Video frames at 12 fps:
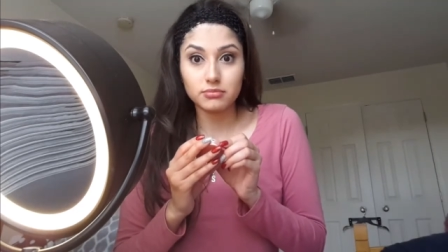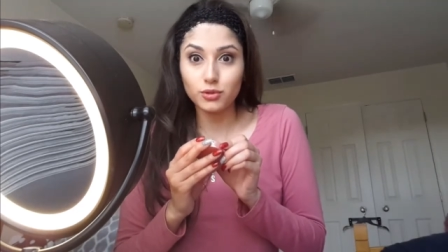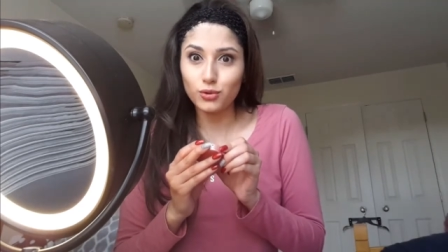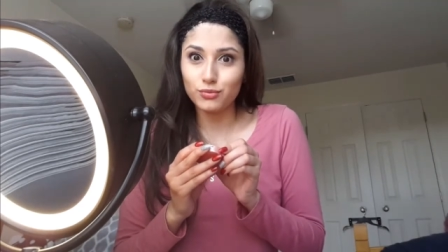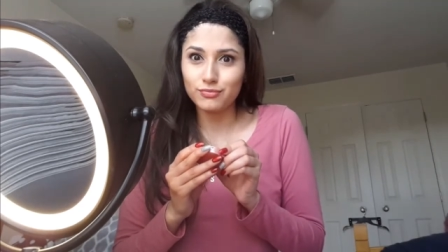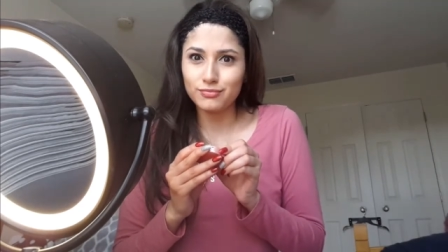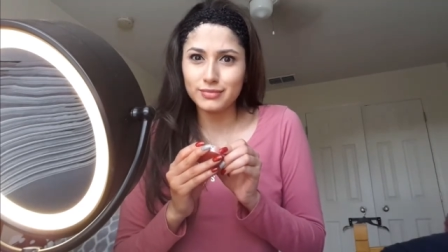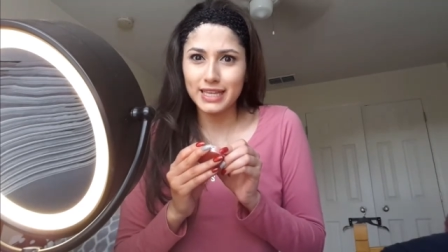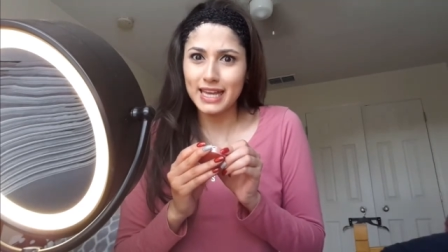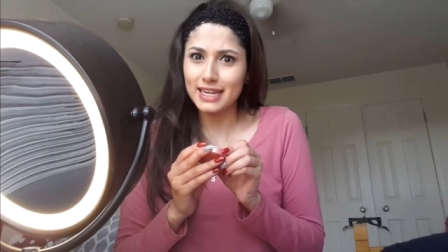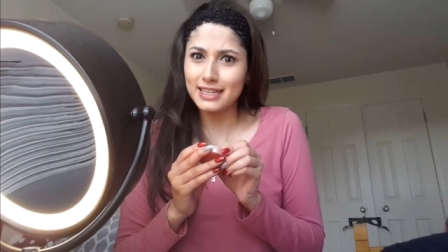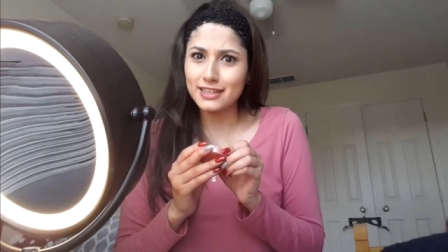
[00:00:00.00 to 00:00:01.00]
Ooh,
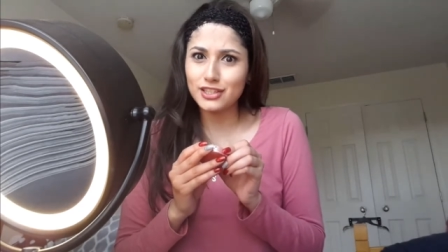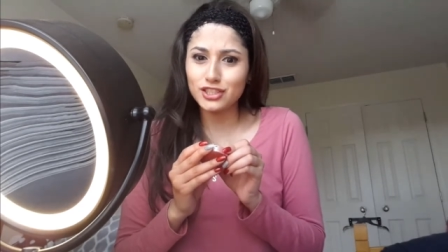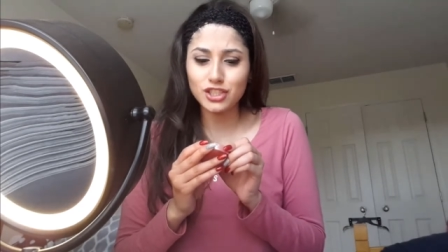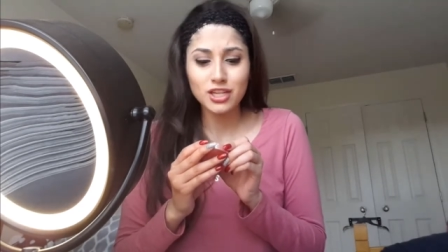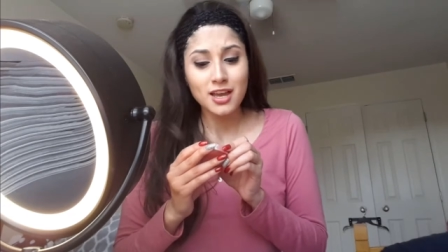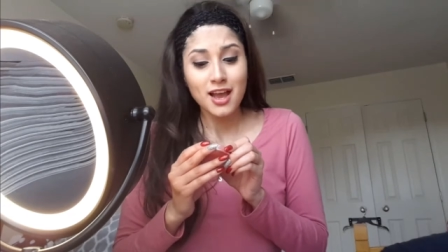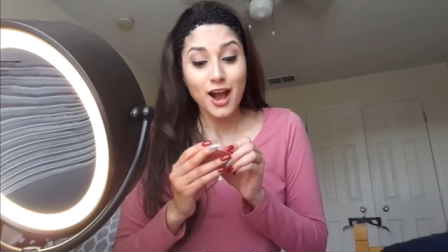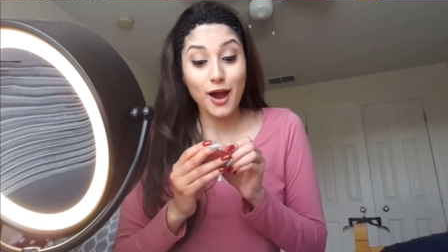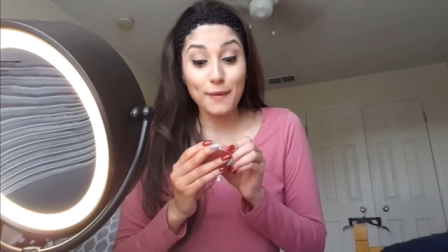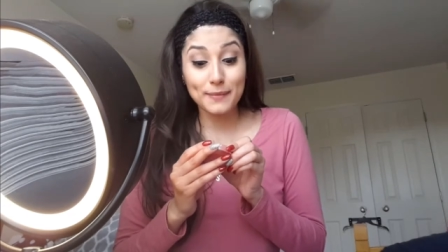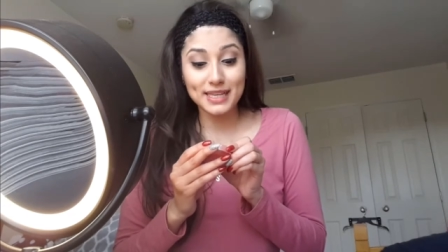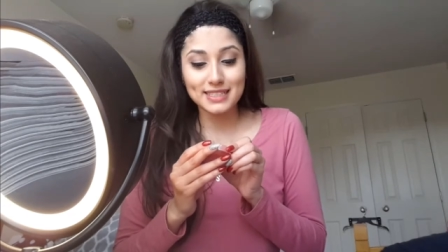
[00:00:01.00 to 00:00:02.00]
can't English.
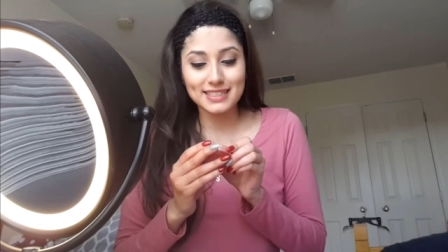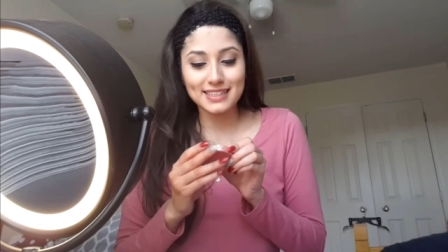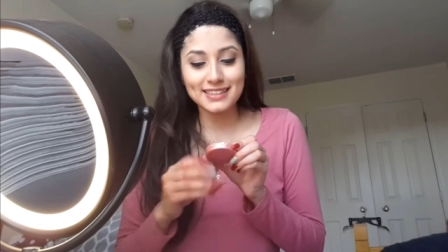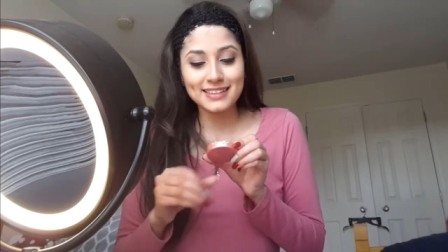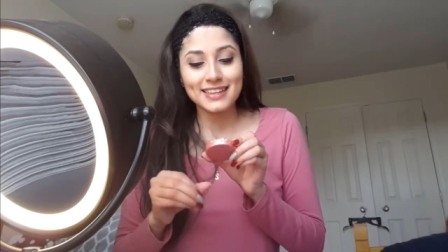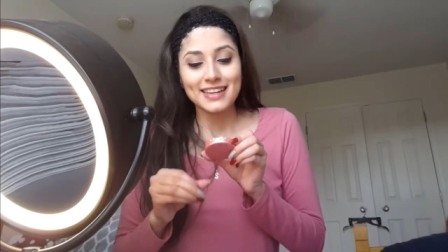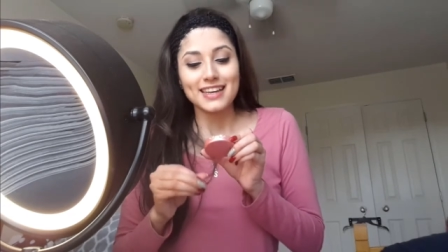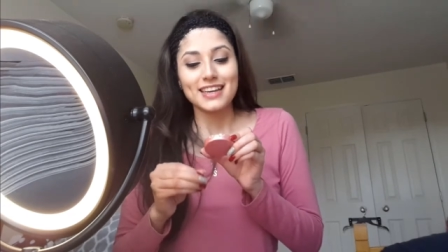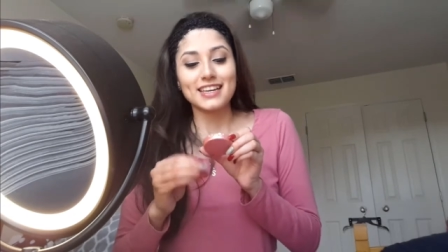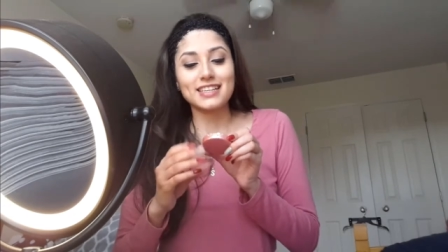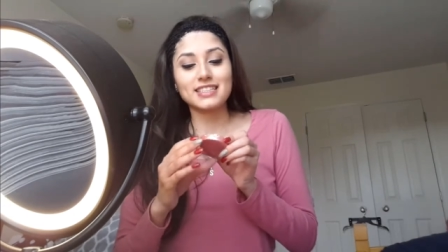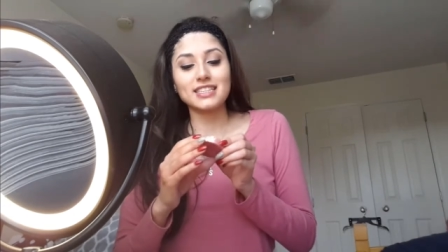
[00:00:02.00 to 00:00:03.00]
Amazing.
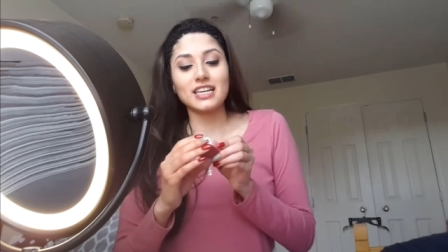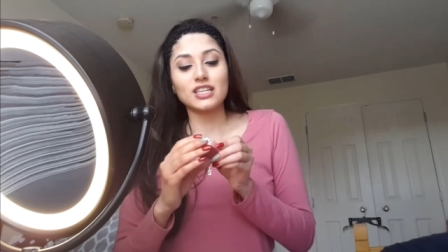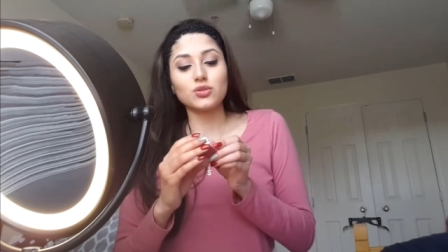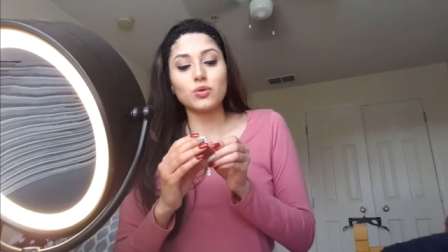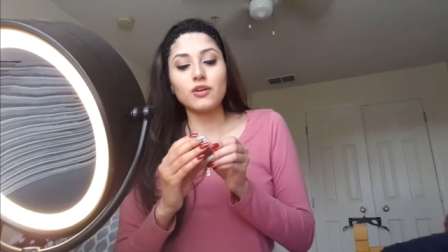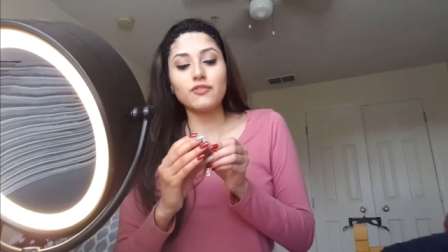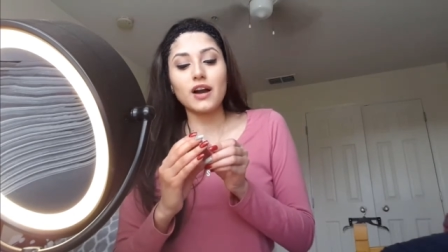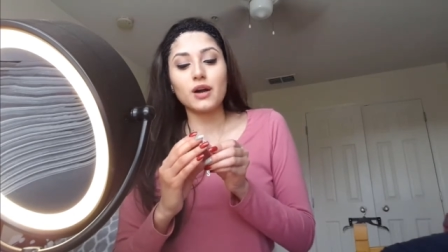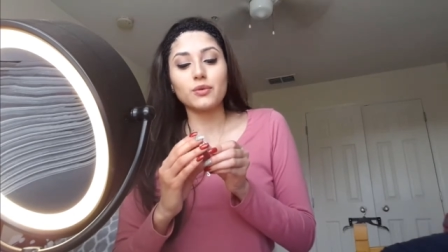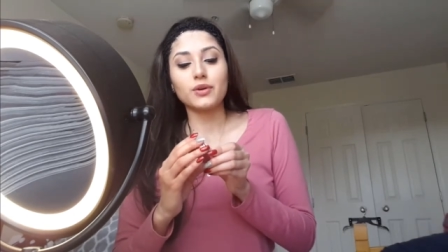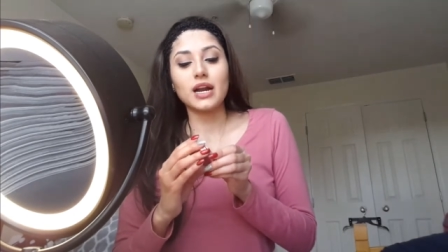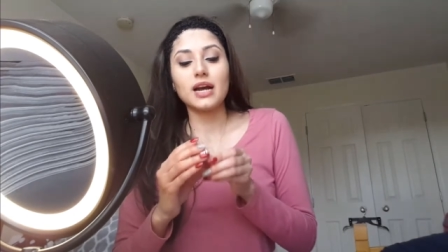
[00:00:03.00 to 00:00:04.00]
It's a
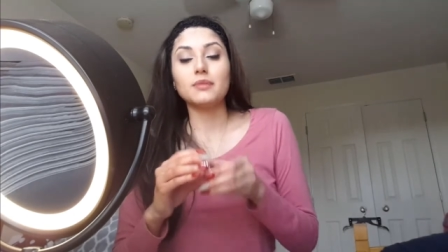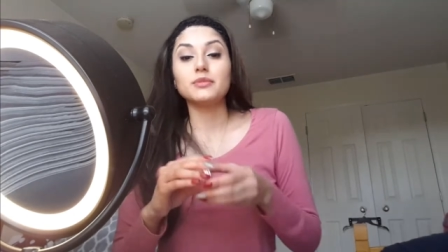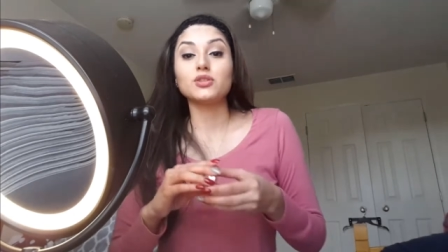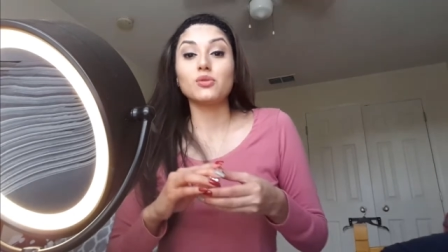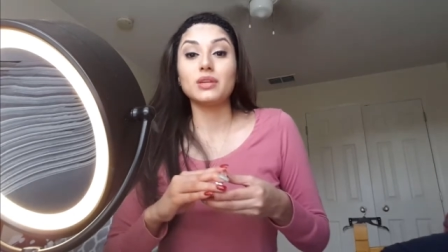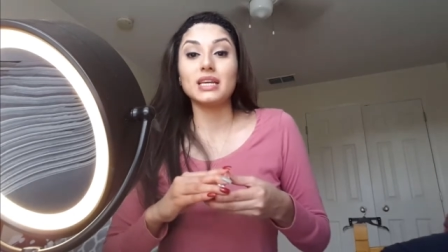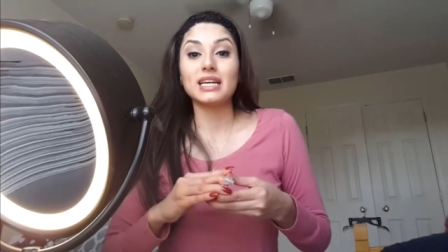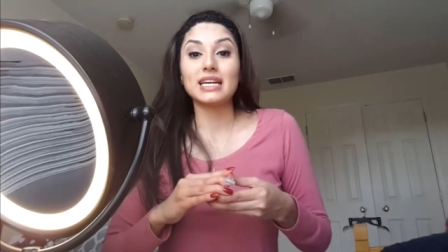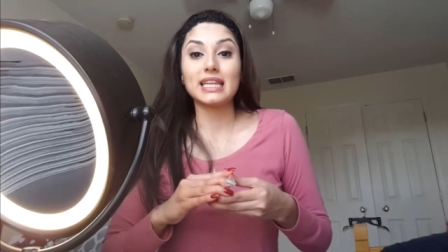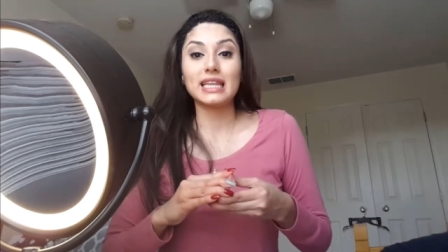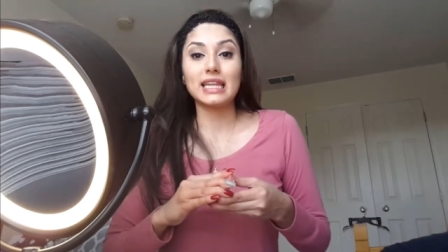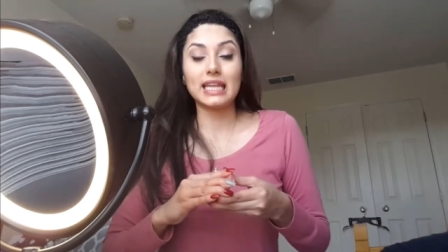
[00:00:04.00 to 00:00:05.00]
12-hour Amazonian
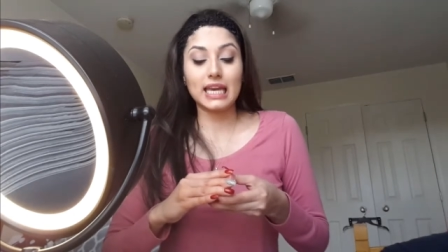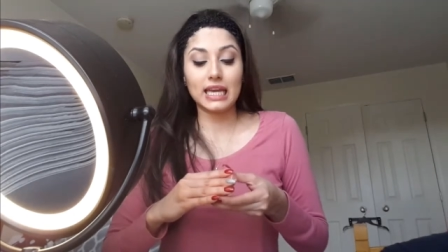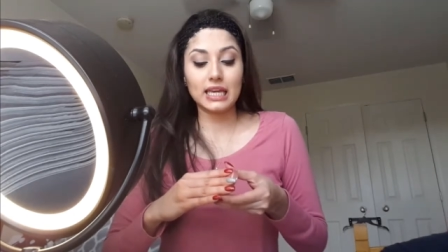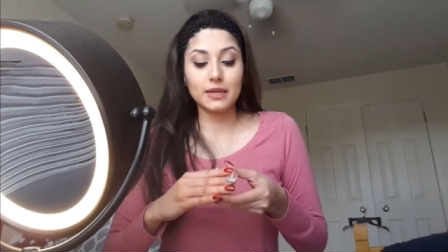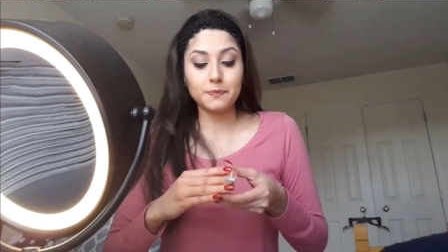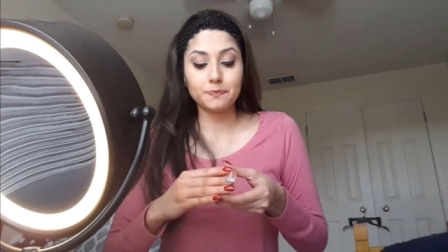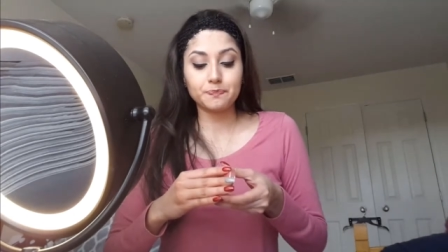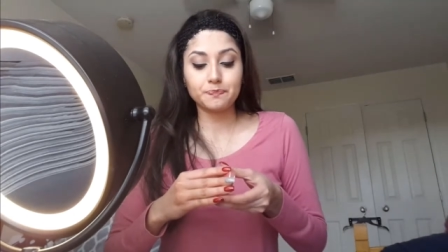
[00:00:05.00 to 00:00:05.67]
clay.